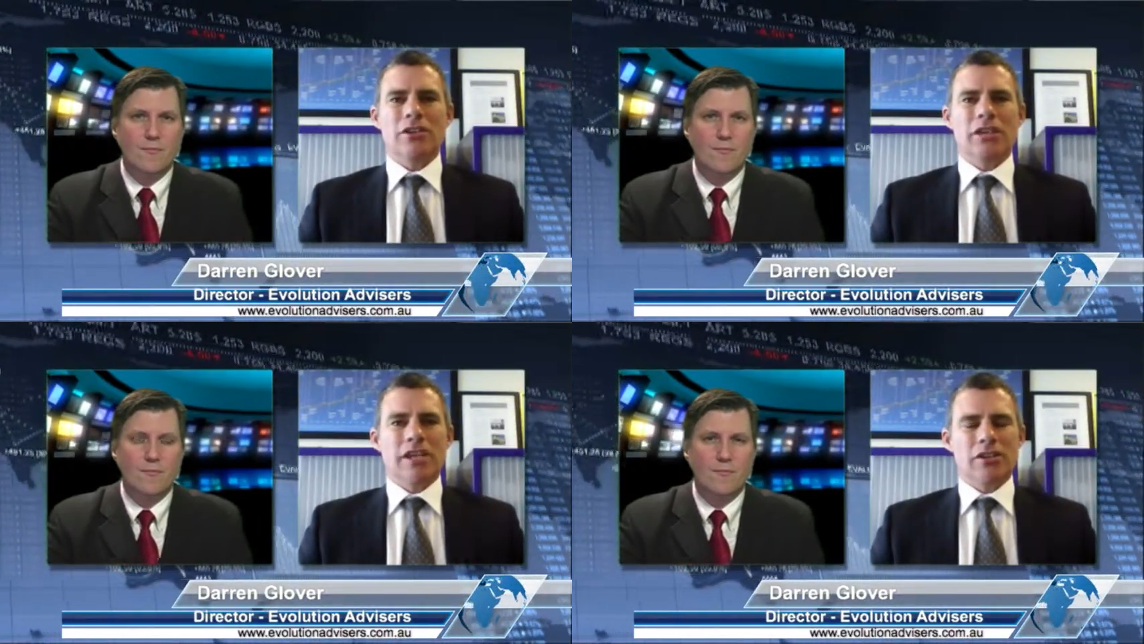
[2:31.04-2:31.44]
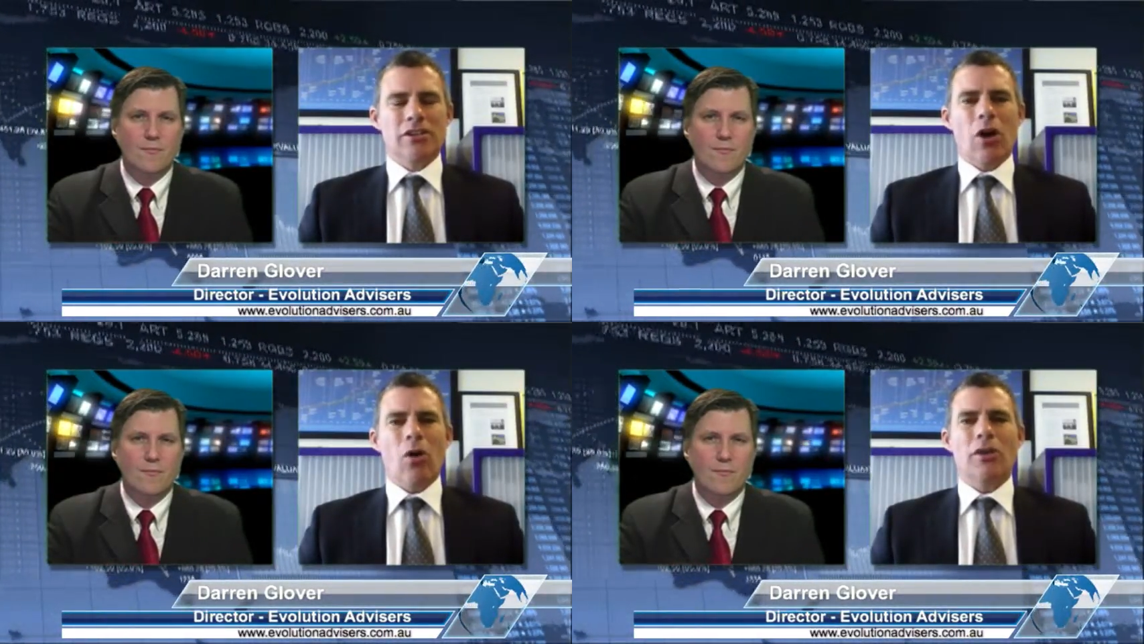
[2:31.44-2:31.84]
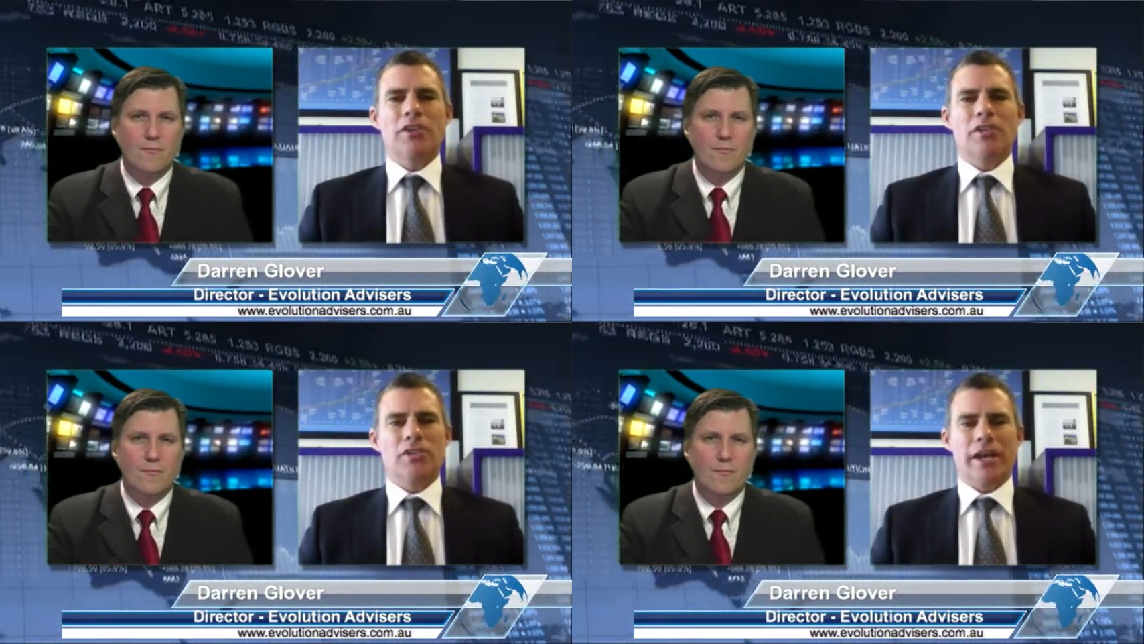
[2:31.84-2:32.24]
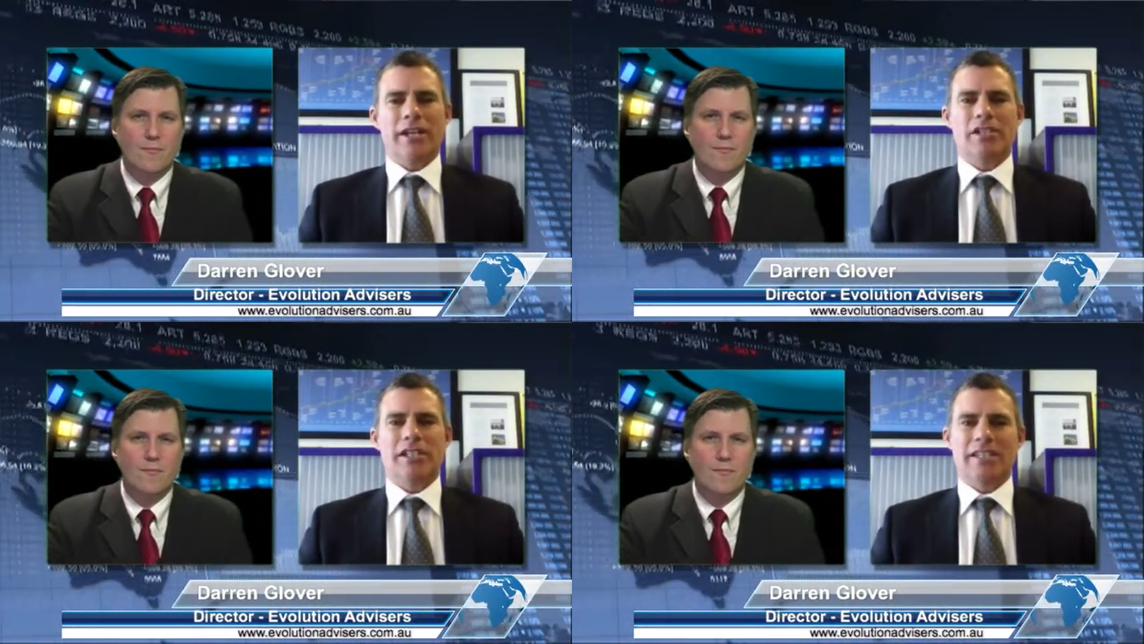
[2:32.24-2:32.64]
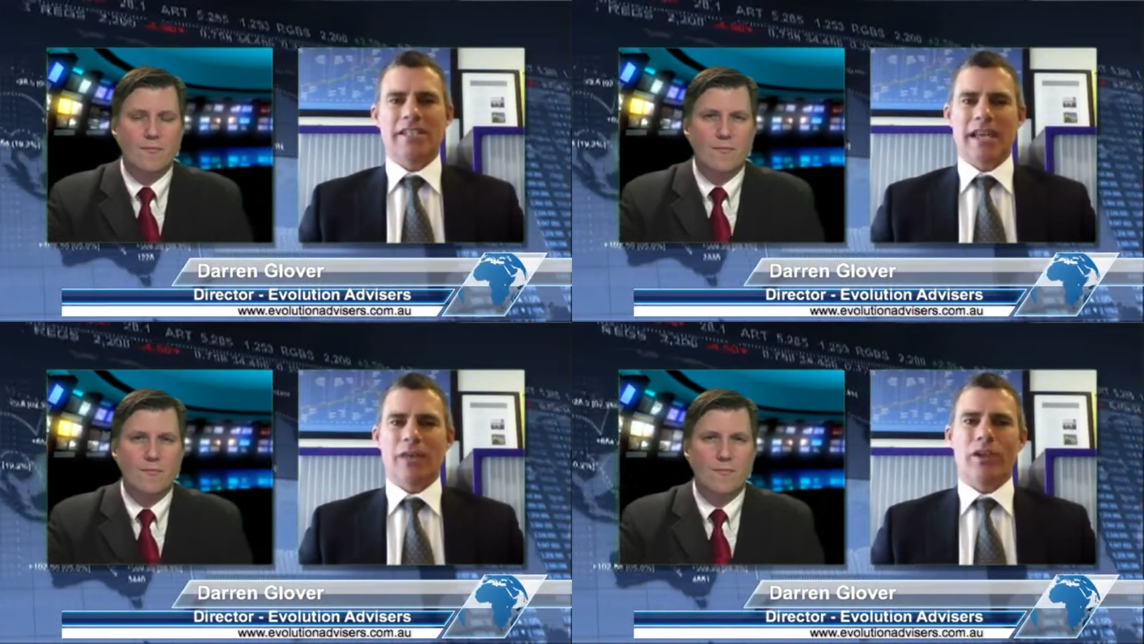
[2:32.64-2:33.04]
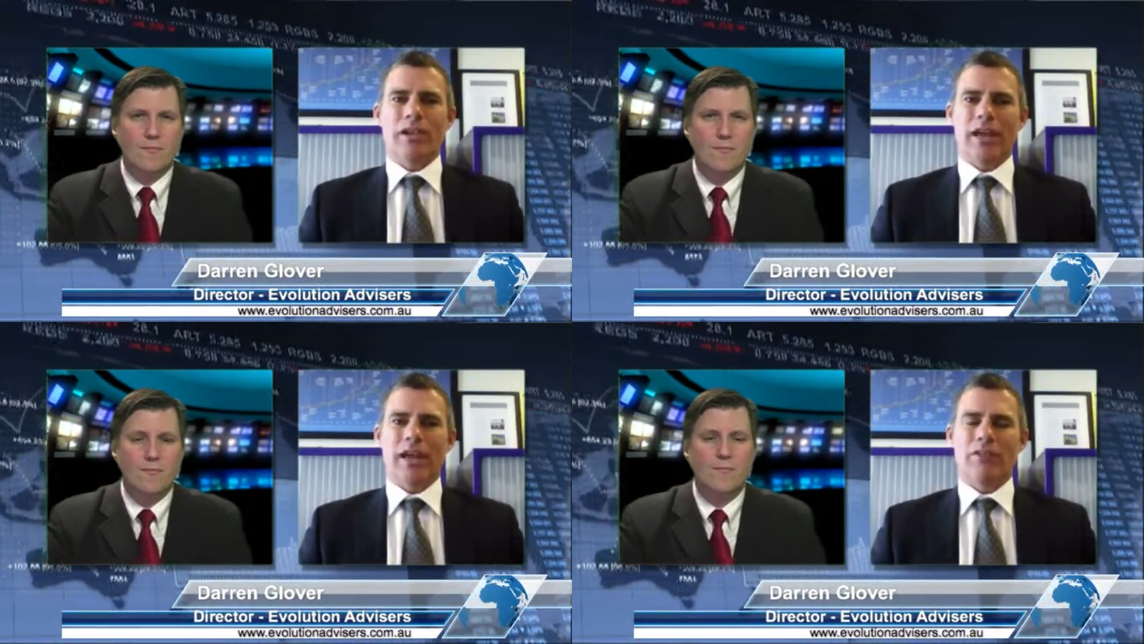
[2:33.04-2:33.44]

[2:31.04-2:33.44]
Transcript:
Speaker 1: you get your goal and your strategy set when you have